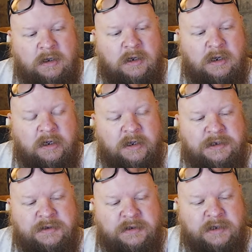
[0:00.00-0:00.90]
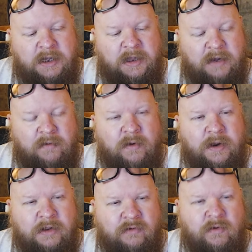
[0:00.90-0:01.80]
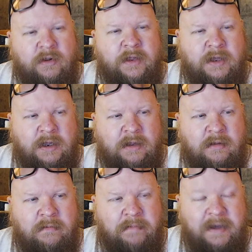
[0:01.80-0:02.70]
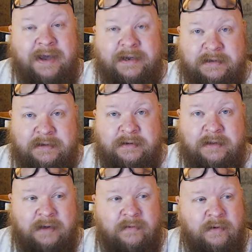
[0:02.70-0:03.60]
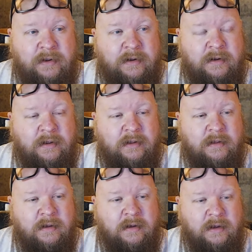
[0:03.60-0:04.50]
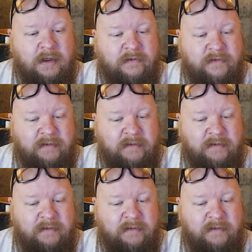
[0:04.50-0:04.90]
I guess you'd say, like, when it's really the best, like when it seems